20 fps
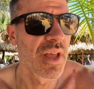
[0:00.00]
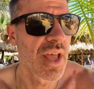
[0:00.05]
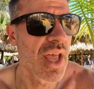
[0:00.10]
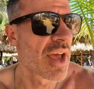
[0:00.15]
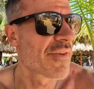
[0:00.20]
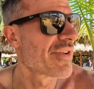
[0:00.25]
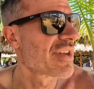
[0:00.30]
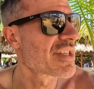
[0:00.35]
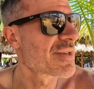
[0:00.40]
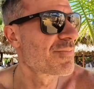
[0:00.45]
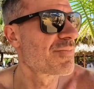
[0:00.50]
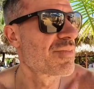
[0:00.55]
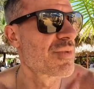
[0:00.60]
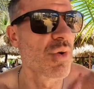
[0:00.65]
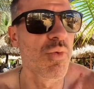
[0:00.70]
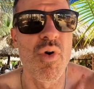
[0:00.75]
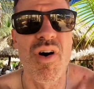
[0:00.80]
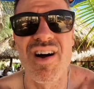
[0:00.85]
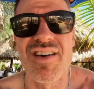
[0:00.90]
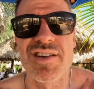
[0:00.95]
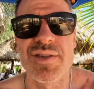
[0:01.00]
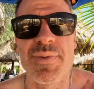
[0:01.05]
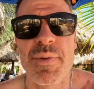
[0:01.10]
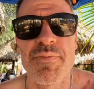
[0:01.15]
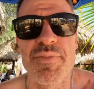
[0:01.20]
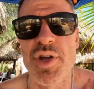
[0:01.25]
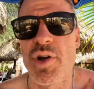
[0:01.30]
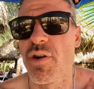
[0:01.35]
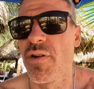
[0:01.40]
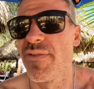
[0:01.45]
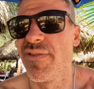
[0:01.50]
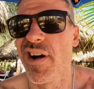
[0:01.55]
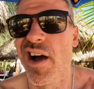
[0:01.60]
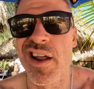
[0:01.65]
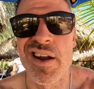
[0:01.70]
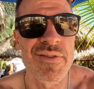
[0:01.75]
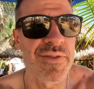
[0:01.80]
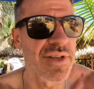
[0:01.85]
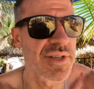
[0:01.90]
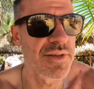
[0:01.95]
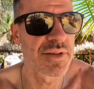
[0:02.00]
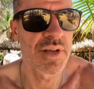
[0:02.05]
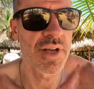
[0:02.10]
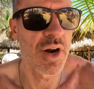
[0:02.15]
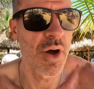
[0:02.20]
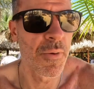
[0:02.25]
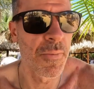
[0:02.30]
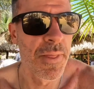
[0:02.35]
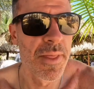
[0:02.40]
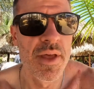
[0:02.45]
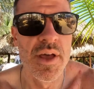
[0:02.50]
if it's the water's been purified or it's, you know.